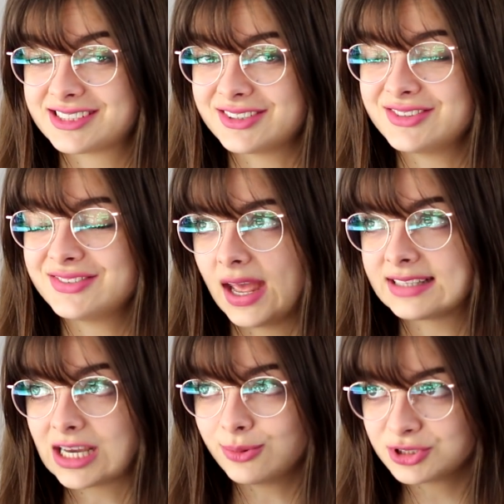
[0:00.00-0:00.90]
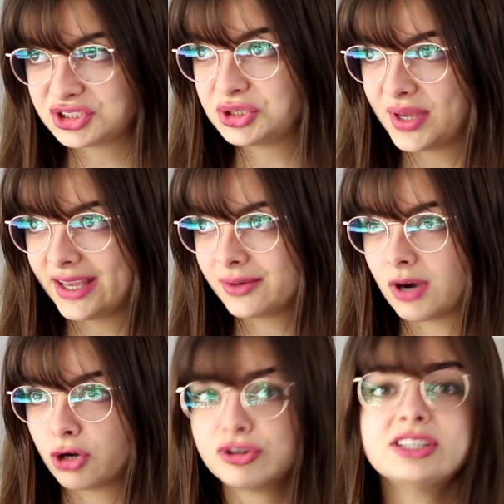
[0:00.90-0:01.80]
So as I was doing
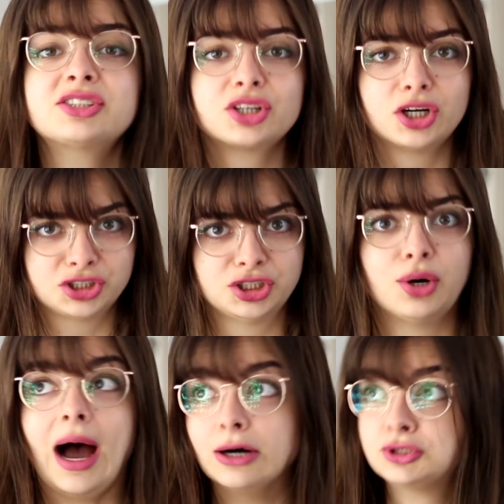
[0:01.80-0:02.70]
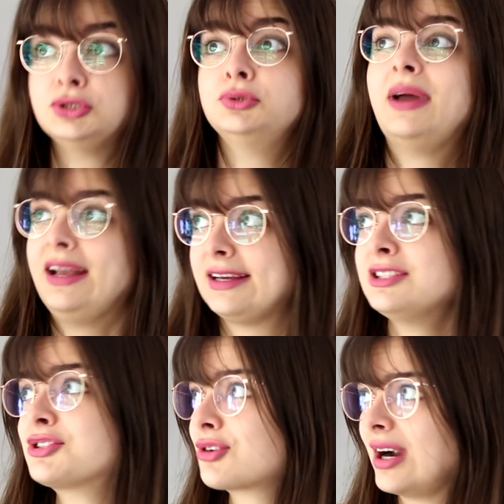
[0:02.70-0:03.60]
my research, you know, how to make
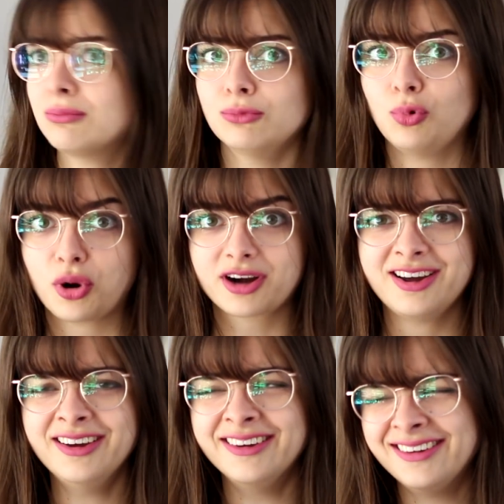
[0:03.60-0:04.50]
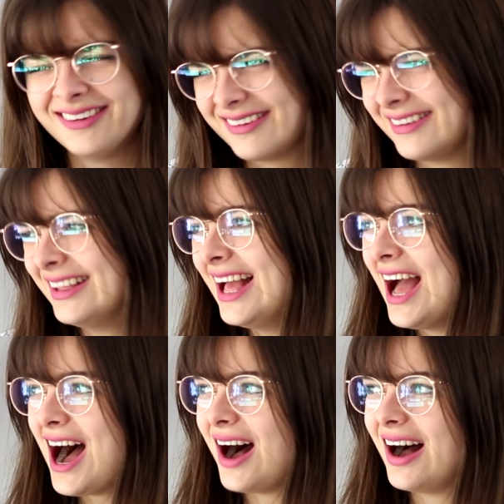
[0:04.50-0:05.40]
Instagram work,
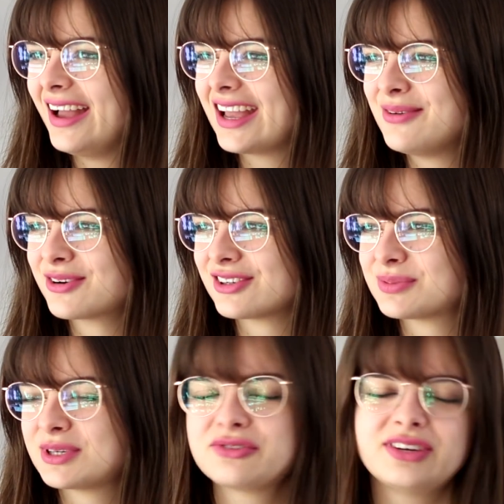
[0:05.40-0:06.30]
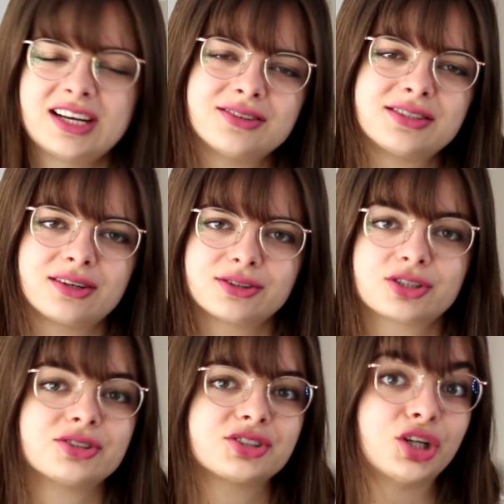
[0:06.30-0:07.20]
I came across a bunch of videos, you know,
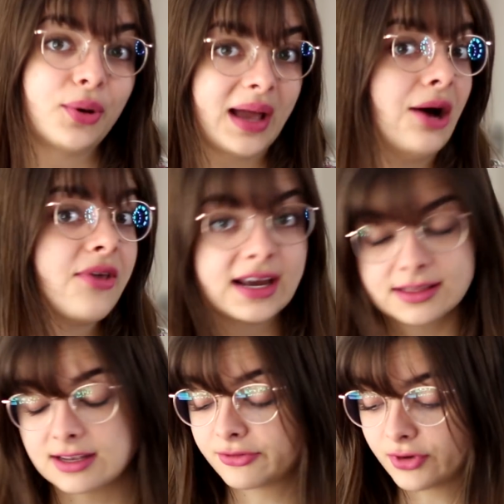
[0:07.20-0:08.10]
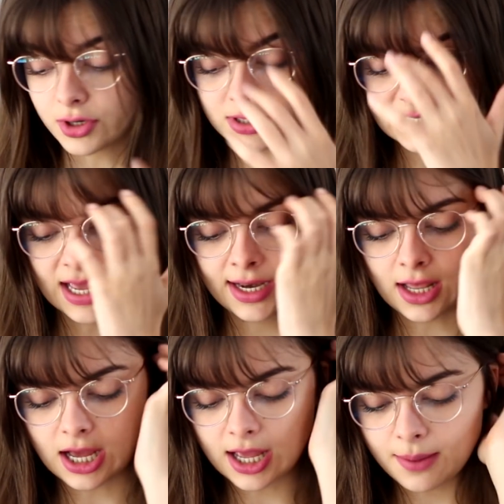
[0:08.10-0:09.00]
girls showing how they edit their photos, and
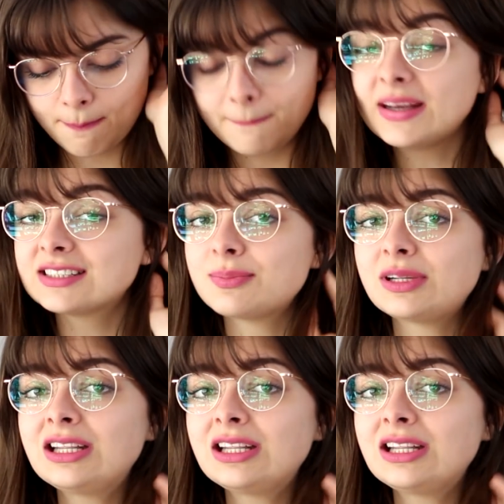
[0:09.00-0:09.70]
I picked up a